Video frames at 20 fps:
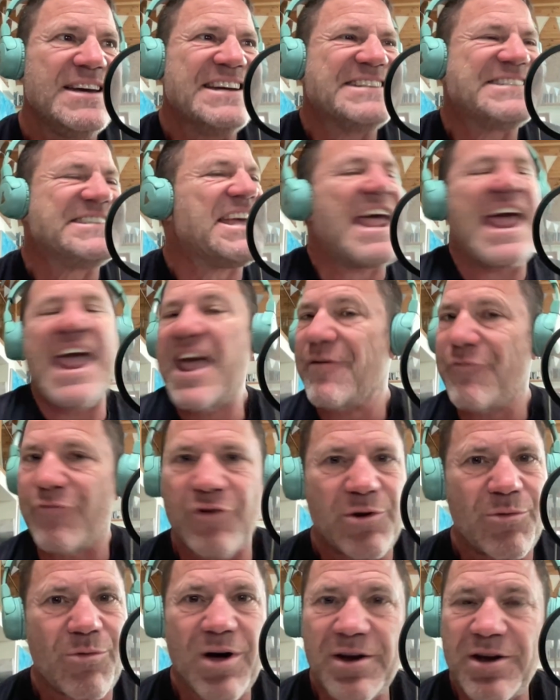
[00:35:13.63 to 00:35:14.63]
to
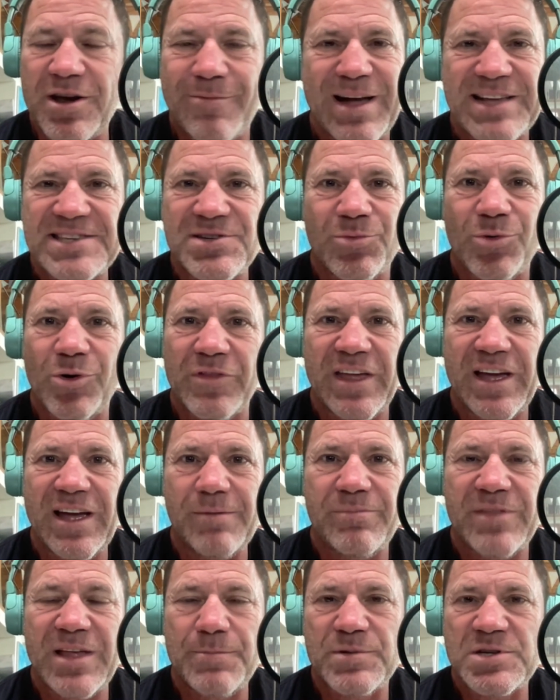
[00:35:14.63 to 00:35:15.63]
everyone, no matter what their
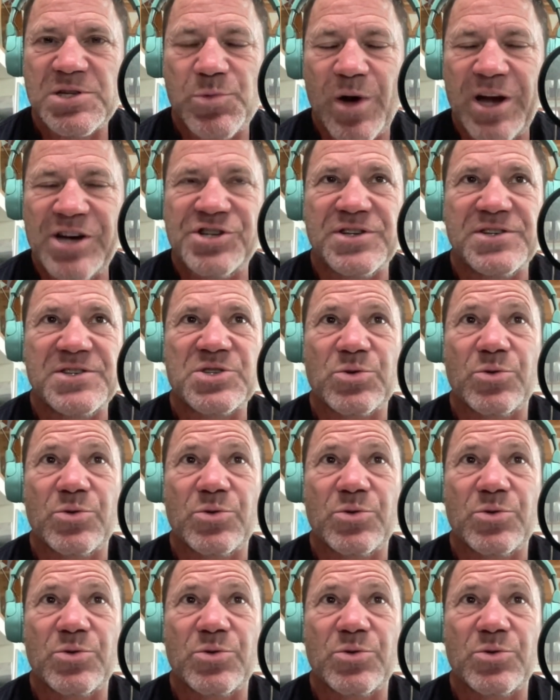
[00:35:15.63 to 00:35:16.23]
persuasions